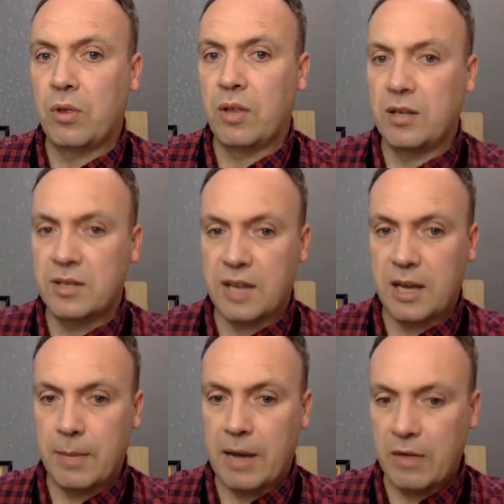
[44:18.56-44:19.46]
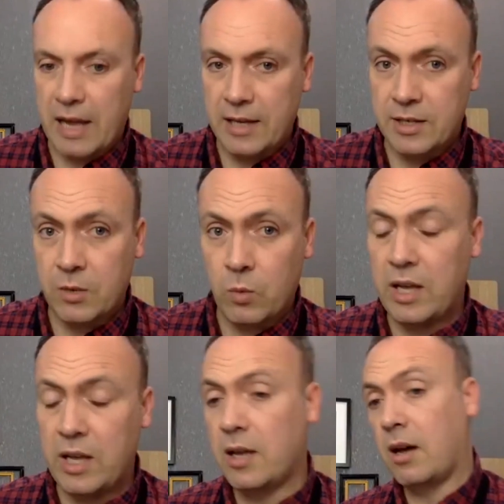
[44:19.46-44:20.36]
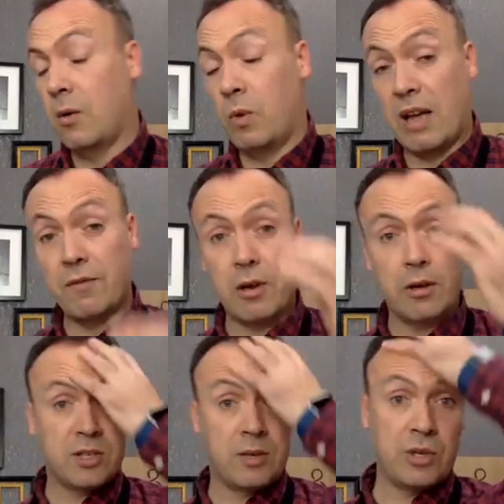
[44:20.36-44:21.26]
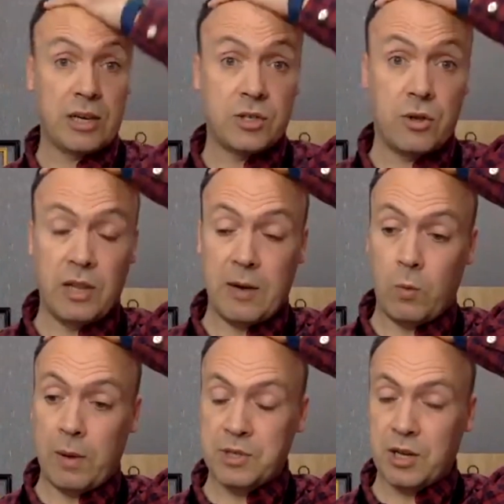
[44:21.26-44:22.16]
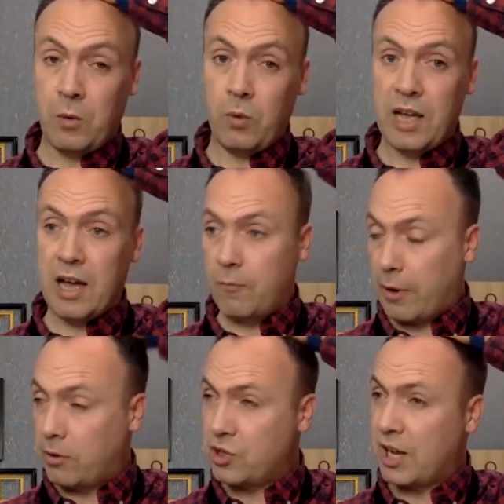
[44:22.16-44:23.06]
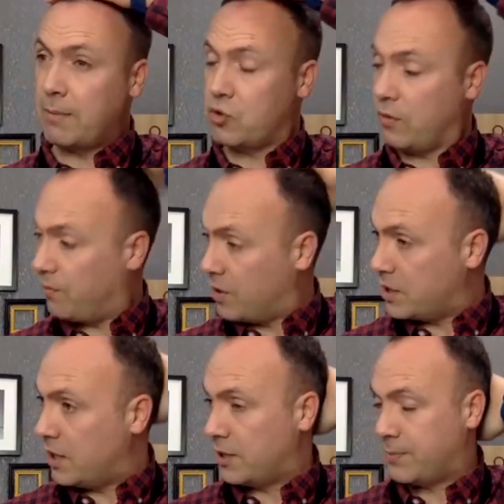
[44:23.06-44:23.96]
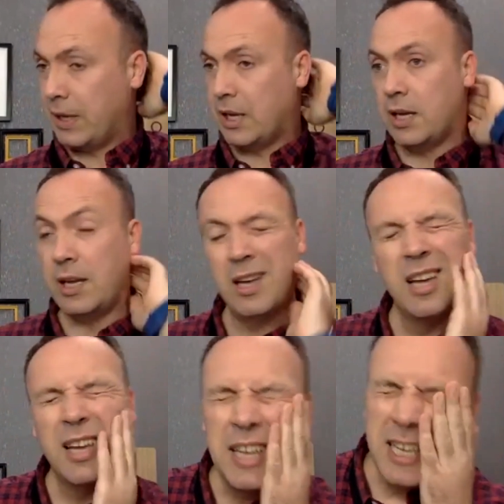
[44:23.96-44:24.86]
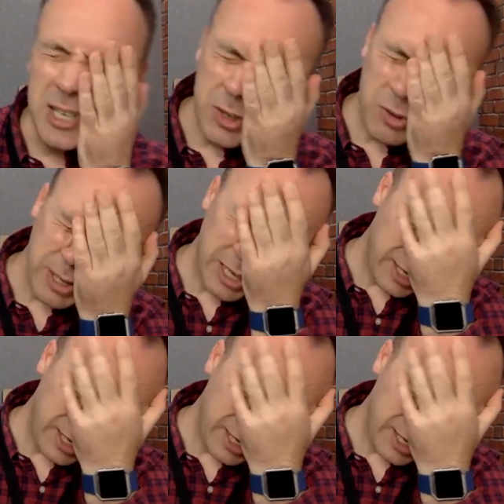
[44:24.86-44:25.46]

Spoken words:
thing to say about that is that we have 9 subjects on that website. We have biology, chemistry, physics, PE, history,